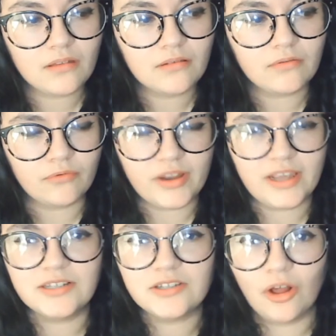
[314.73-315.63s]
read
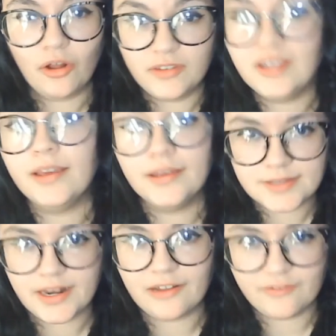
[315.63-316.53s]
sort of years in
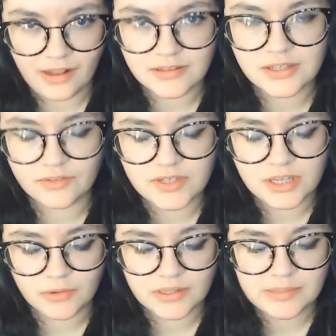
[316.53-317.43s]
advance, if you see
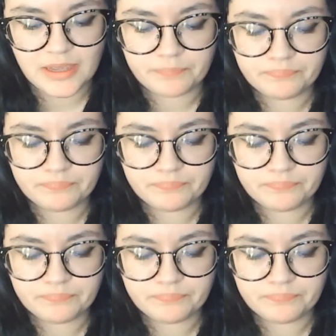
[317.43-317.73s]
what I mean.